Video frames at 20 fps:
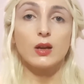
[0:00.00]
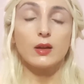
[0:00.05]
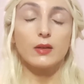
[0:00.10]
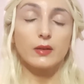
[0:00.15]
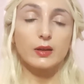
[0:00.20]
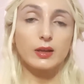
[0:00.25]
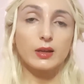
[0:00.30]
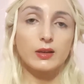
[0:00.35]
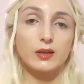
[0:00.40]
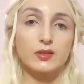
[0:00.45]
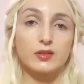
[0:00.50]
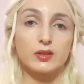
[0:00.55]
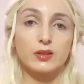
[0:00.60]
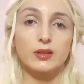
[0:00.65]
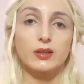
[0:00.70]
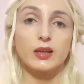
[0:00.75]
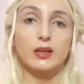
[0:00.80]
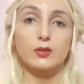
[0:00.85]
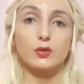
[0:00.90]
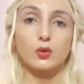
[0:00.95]
they can
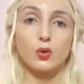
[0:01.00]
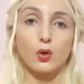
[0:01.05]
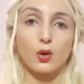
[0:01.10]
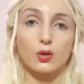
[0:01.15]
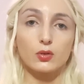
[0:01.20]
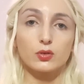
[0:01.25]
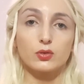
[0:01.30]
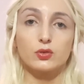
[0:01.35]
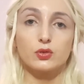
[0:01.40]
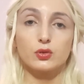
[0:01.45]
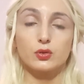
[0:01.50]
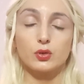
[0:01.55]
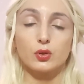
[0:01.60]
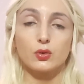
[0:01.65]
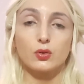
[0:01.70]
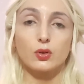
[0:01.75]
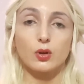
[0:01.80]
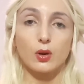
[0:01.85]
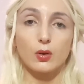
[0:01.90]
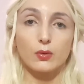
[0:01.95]
easily get caught to
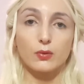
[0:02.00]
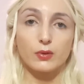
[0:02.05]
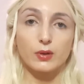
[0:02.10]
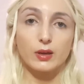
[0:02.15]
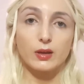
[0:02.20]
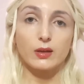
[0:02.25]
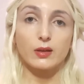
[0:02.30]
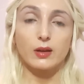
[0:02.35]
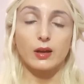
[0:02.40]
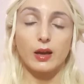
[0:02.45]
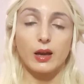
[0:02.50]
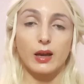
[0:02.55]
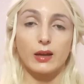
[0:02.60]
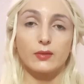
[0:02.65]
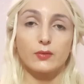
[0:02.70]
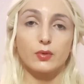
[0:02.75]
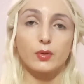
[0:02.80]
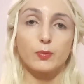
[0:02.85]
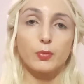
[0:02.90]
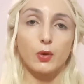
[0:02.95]
your clothing
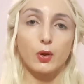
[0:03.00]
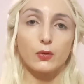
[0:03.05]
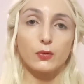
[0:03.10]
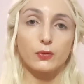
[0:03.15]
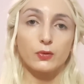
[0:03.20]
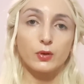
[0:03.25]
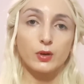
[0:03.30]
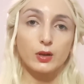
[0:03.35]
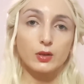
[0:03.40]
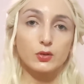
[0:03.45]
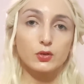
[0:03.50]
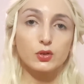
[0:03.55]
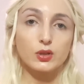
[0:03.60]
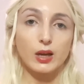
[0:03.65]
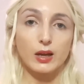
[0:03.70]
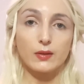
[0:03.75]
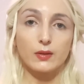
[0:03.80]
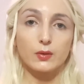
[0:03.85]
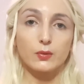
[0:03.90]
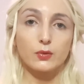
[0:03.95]
and rip off
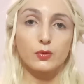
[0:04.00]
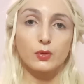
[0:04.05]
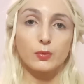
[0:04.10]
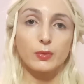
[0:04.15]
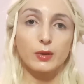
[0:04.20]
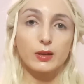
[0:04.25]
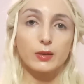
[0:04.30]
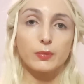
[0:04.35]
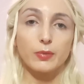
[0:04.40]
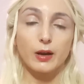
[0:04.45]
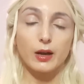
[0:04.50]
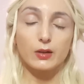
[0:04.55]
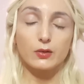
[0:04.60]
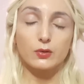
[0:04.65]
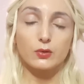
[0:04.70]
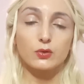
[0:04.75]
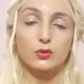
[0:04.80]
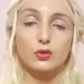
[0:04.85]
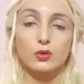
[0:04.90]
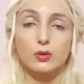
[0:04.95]
together with your belly
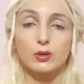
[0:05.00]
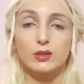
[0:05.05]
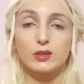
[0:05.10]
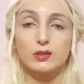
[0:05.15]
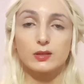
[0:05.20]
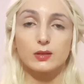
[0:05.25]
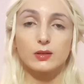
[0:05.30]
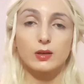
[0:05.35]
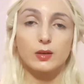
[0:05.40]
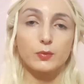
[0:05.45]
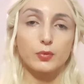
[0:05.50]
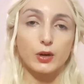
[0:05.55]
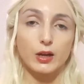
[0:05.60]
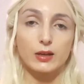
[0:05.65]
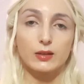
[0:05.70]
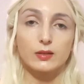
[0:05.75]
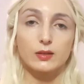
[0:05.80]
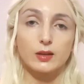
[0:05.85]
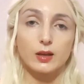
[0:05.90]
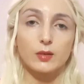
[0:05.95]
button, so it's
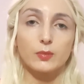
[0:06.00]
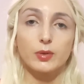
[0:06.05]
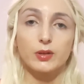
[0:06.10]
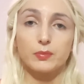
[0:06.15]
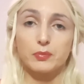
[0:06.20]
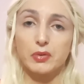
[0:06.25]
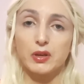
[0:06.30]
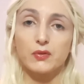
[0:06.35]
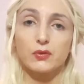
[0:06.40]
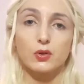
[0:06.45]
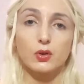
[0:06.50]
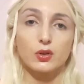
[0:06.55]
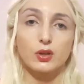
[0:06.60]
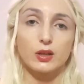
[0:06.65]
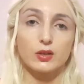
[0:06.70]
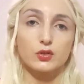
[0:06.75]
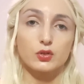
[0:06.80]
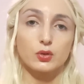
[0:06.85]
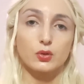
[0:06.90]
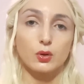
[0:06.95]
impractical, but if the
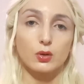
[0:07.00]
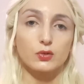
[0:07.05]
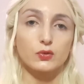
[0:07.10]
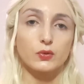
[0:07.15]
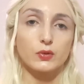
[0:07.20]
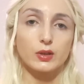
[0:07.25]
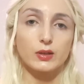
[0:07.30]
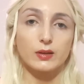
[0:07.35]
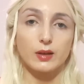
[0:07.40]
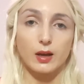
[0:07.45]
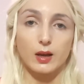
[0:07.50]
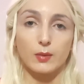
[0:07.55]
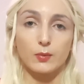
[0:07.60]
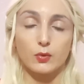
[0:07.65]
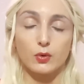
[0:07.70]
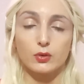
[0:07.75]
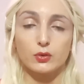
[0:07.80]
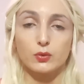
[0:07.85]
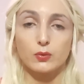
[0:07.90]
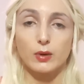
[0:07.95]
occasion calls for it, I'm
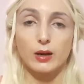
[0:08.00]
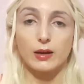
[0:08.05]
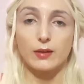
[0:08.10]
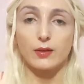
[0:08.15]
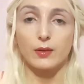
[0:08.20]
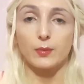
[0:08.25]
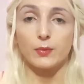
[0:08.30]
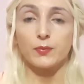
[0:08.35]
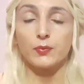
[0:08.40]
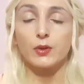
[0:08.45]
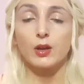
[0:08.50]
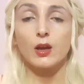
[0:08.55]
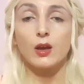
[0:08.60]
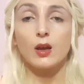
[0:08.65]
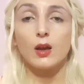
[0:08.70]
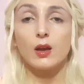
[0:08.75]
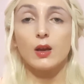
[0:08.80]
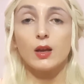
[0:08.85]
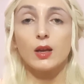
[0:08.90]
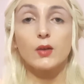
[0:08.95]
going to wear them.
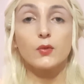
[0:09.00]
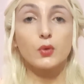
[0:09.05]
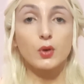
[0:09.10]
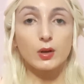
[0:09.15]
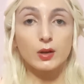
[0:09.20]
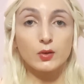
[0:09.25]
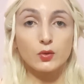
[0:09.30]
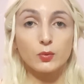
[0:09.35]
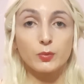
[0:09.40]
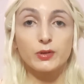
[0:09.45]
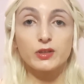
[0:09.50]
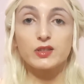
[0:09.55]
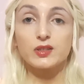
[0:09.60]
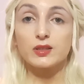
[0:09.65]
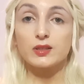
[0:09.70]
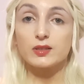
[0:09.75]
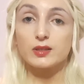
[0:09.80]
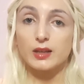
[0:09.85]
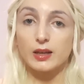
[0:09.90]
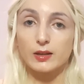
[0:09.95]
If you're into
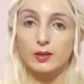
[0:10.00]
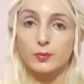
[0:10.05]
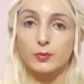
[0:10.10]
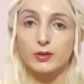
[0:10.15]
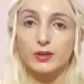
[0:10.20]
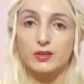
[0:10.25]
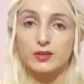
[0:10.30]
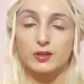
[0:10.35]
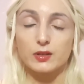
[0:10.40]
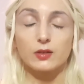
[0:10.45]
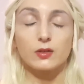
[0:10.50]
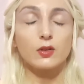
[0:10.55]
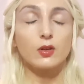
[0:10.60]
piercings, get a piercing.